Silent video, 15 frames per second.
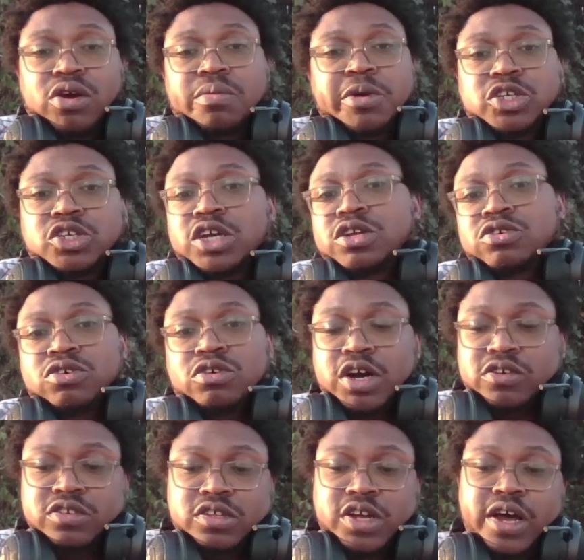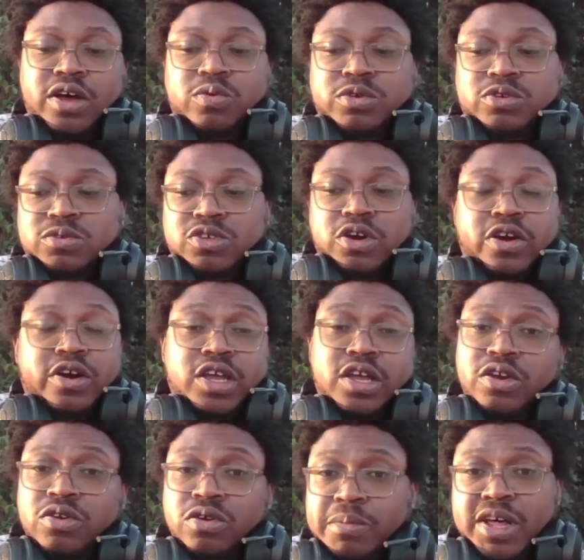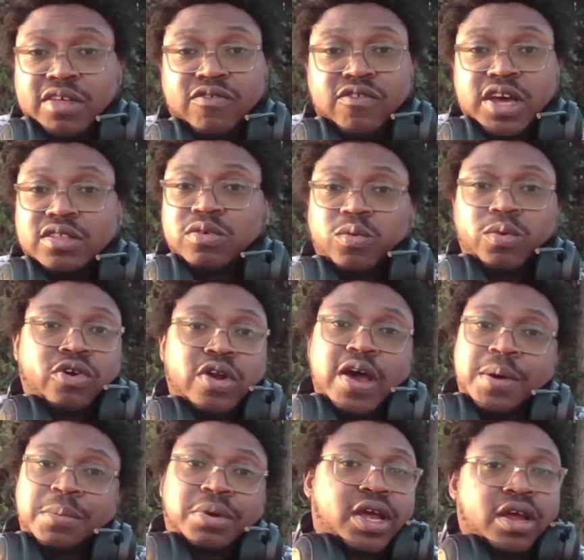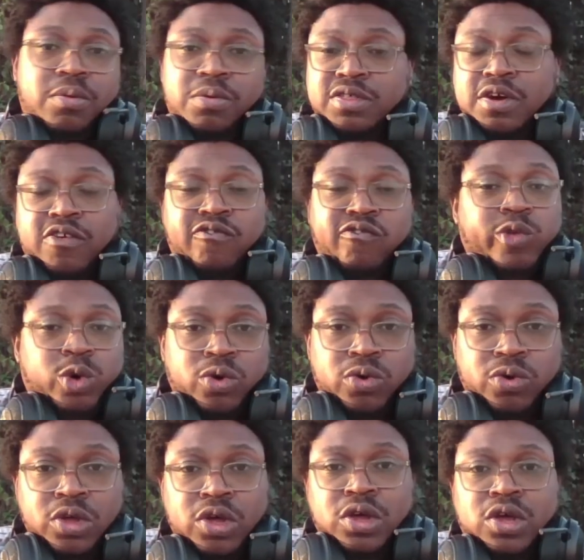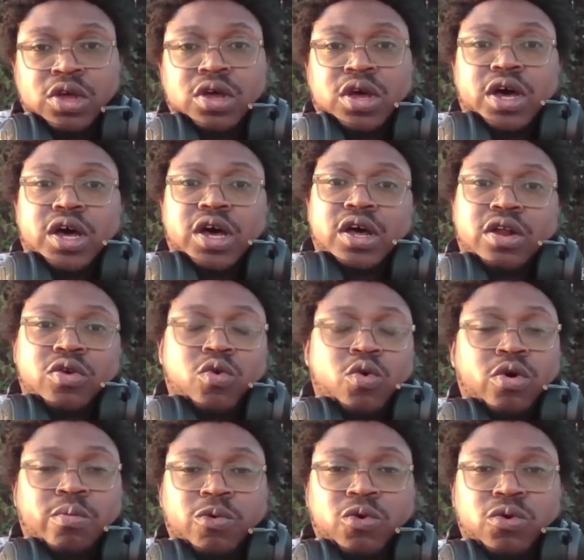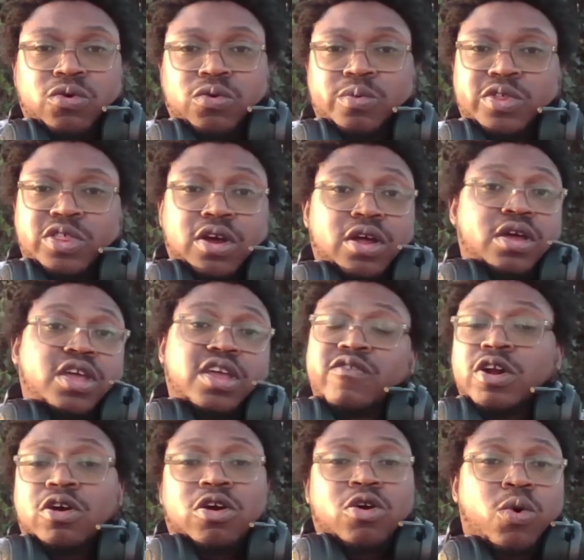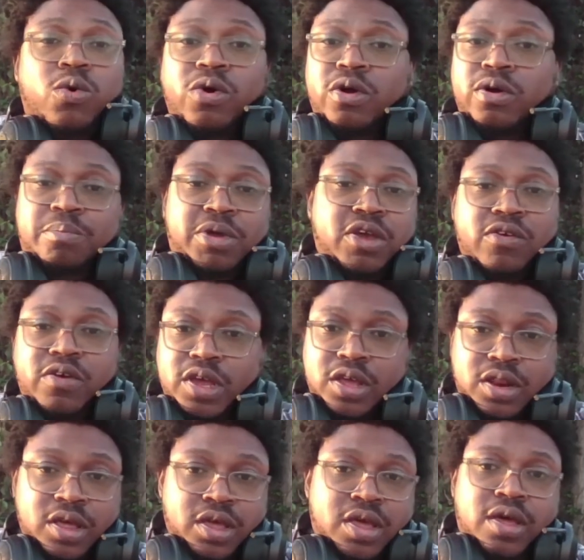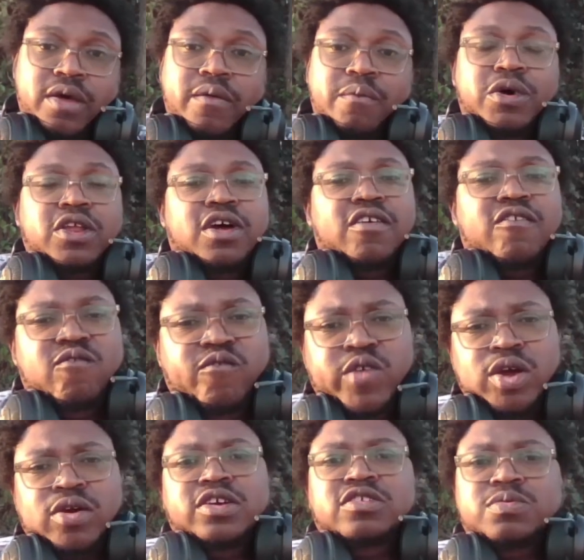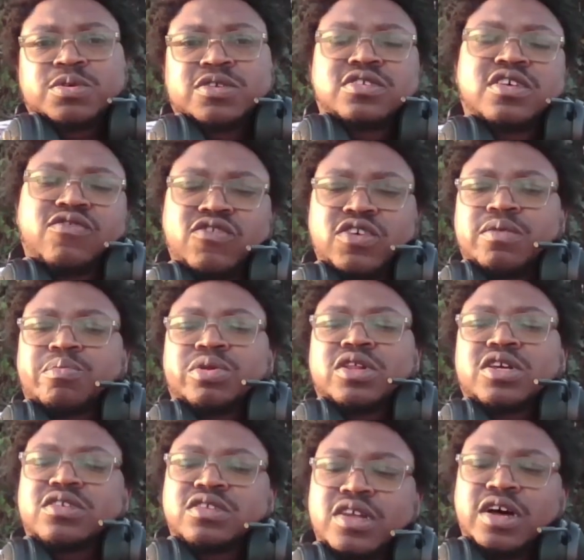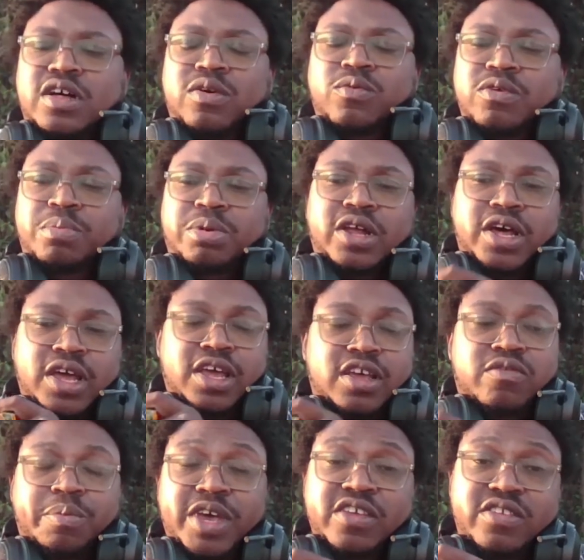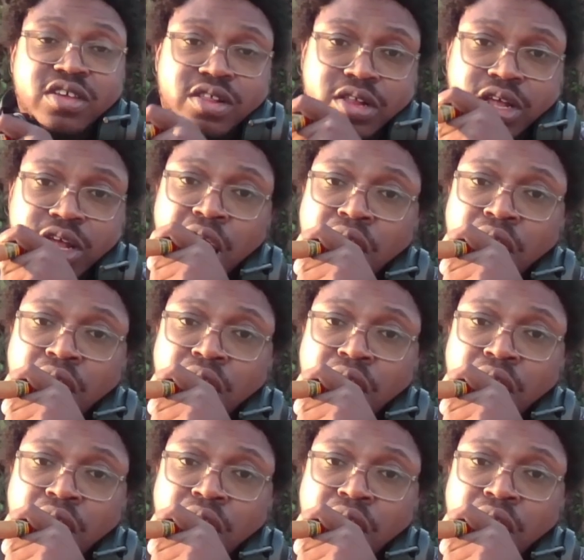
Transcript: much hindered our style, which was already hindered by the fact that we're not playing with our full uh, normal, with our, even our core period. But a very specific play style that we play is basically